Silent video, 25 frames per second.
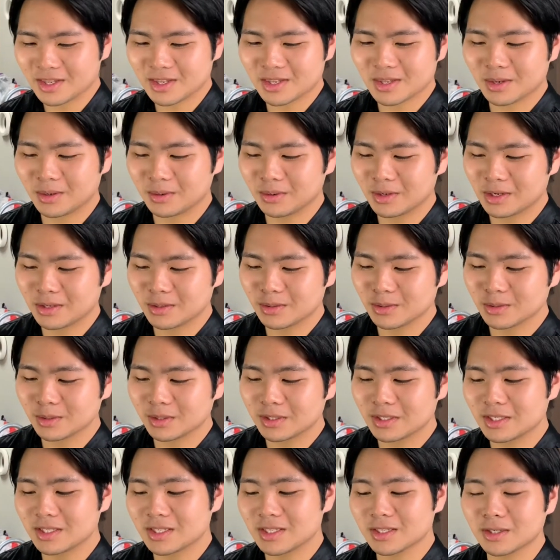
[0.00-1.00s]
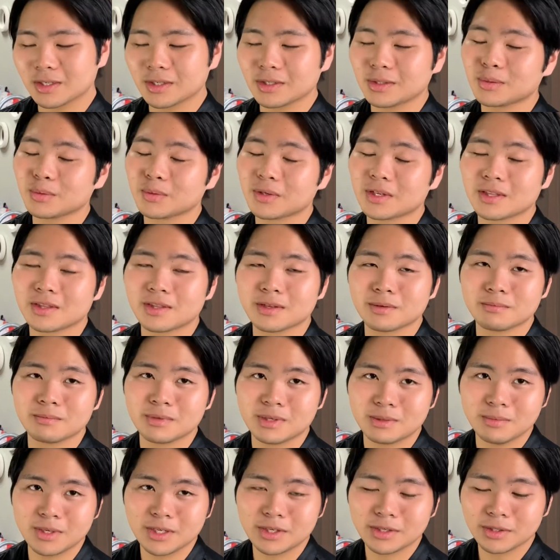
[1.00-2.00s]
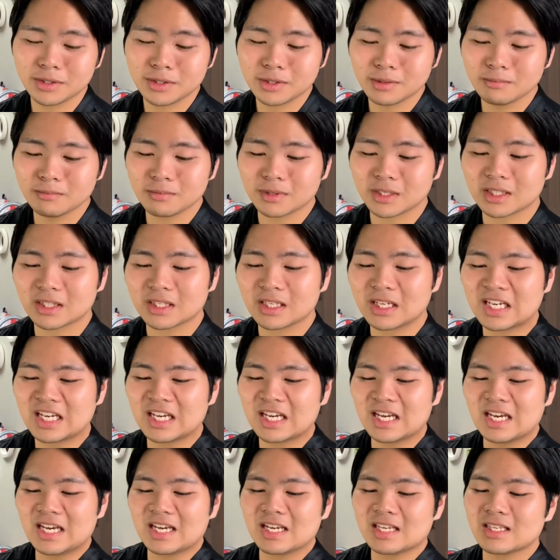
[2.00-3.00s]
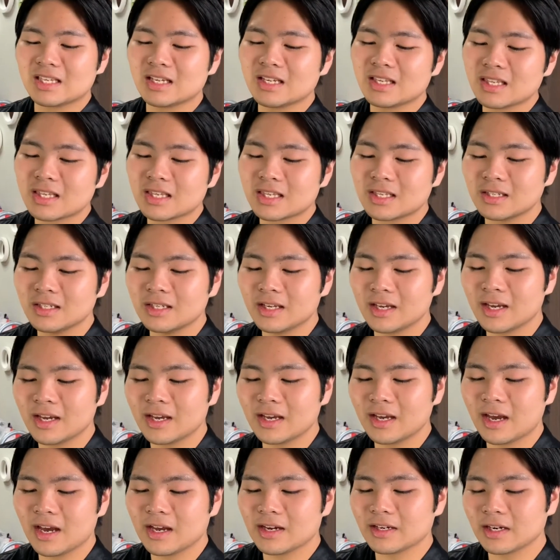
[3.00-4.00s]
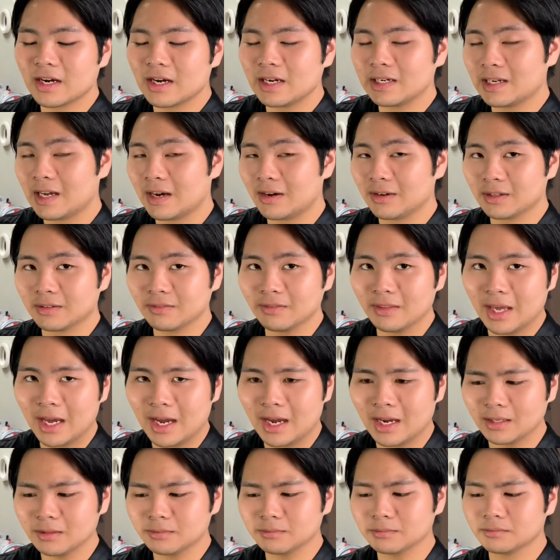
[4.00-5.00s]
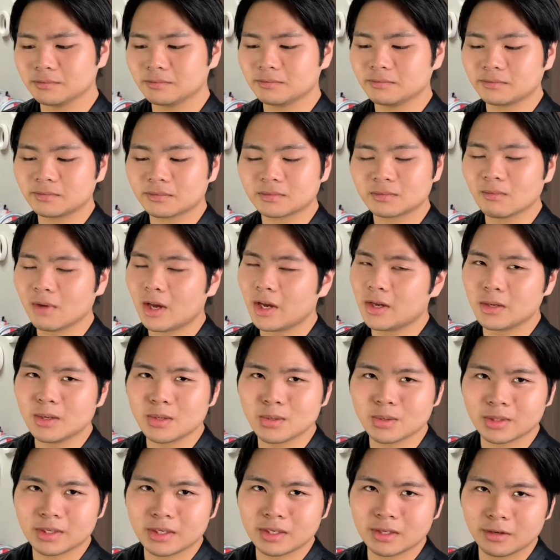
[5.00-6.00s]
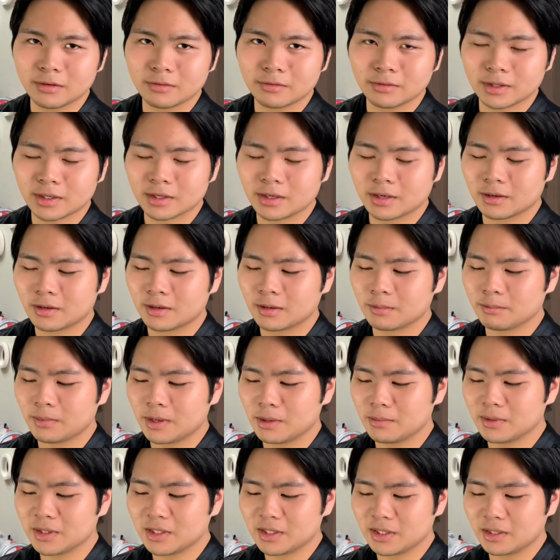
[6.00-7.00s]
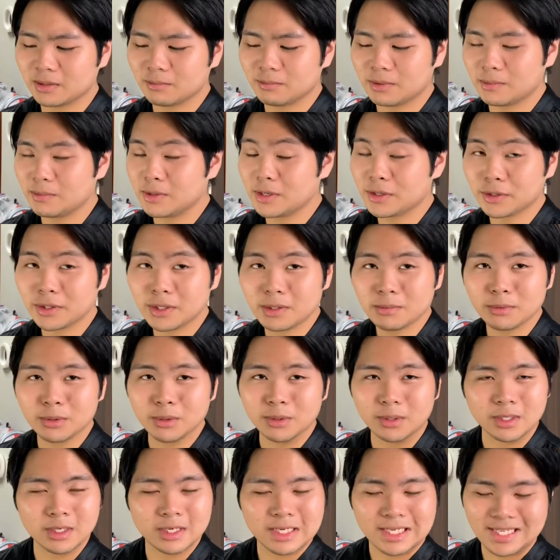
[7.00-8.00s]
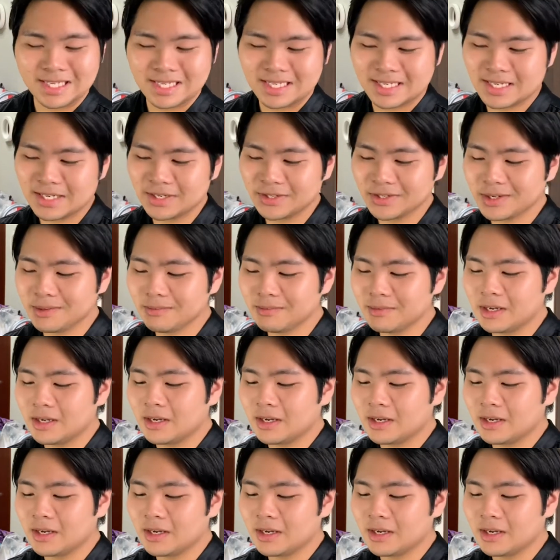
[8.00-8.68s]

So I usually start with a BB cream, but since today I ran out of that, I usually go for a Maybelline BB cream or a CC cream.